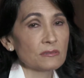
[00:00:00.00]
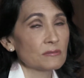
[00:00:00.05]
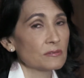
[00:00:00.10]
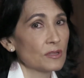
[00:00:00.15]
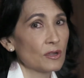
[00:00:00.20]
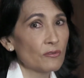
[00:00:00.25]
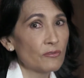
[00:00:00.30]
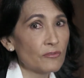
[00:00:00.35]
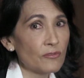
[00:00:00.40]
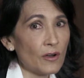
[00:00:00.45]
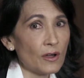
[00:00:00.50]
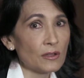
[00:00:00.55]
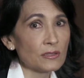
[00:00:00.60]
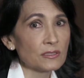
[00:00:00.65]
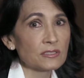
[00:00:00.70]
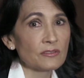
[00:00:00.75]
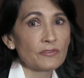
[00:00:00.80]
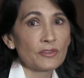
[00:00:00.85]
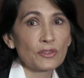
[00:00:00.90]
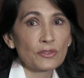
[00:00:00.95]
no fault
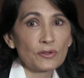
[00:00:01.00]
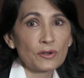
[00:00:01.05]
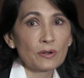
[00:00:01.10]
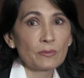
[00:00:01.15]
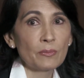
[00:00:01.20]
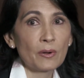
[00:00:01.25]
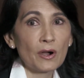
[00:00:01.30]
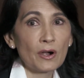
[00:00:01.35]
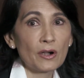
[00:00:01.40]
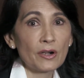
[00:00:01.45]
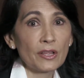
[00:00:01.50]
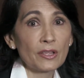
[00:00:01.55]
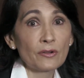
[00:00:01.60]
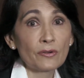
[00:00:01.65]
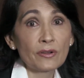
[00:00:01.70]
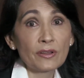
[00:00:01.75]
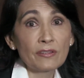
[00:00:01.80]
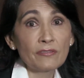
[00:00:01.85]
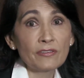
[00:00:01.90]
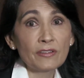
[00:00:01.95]
of a third party or
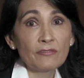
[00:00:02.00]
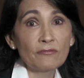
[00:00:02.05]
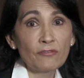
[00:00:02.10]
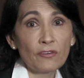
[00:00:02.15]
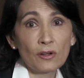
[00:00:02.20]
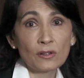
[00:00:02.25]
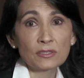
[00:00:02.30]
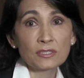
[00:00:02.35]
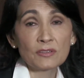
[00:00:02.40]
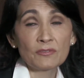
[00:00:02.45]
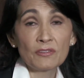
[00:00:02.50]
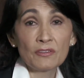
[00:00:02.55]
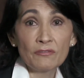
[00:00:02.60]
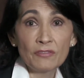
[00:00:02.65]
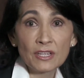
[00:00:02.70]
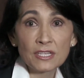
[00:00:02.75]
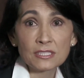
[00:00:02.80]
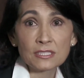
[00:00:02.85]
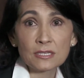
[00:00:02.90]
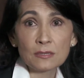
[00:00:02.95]
even fault of the
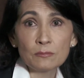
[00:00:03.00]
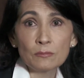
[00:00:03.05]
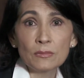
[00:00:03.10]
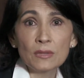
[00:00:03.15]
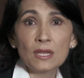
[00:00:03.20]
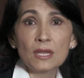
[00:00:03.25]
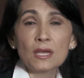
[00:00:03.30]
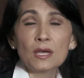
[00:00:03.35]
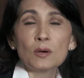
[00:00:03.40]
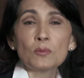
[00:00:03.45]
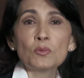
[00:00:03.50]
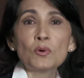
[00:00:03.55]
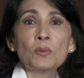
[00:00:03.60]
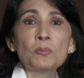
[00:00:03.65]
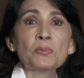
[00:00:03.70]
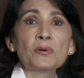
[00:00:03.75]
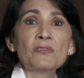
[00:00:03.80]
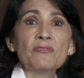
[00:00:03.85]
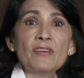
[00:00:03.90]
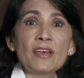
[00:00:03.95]
victim will
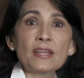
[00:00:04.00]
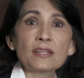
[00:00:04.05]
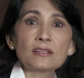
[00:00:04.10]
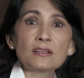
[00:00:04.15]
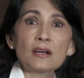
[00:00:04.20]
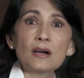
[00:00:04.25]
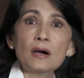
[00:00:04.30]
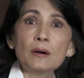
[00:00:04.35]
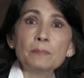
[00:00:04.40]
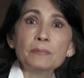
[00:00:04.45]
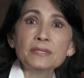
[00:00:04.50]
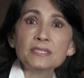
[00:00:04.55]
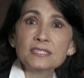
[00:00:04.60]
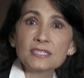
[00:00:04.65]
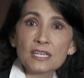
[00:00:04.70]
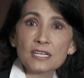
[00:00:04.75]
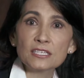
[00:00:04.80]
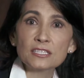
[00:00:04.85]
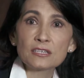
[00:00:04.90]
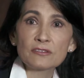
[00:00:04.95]
prevent
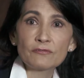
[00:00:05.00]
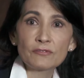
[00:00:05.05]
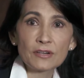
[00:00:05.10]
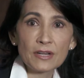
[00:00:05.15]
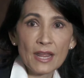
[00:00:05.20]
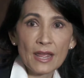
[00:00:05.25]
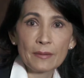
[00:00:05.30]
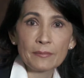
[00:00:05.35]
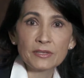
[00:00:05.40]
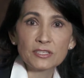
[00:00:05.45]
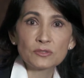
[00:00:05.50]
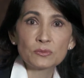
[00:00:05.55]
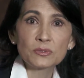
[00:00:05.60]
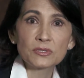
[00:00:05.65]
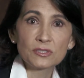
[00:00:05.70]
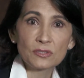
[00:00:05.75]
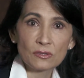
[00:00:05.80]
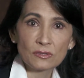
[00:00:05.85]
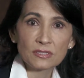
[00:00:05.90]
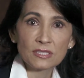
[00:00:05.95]
compensation for damage
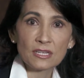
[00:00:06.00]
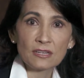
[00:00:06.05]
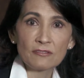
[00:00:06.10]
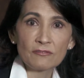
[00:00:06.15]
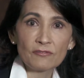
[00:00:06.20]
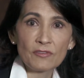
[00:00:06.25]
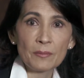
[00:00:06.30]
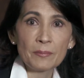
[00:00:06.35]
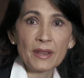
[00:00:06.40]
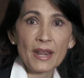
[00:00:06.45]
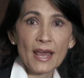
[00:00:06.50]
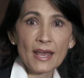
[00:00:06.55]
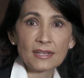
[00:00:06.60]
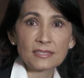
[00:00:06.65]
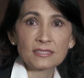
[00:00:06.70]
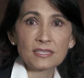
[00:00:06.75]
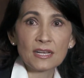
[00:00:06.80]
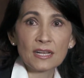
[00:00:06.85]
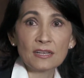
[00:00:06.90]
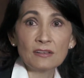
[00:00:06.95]
resulting from an
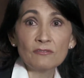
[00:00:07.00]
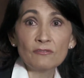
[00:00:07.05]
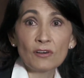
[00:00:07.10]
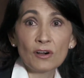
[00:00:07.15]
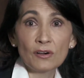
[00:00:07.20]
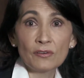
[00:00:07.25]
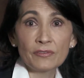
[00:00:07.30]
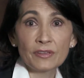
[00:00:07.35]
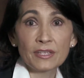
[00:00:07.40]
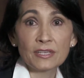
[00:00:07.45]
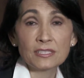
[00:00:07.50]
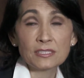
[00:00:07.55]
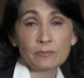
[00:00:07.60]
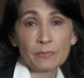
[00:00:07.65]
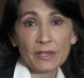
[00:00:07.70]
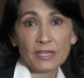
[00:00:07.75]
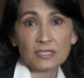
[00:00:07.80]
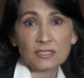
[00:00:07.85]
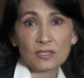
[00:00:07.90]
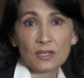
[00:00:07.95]
accident involving a
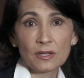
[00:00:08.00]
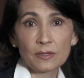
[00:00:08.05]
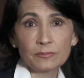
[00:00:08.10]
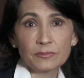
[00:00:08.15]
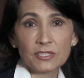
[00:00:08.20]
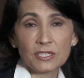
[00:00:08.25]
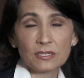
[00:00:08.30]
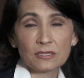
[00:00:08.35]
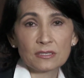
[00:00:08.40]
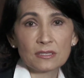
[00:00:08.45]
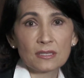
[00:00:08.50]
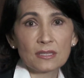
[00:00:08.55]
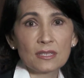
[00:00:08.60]
space object.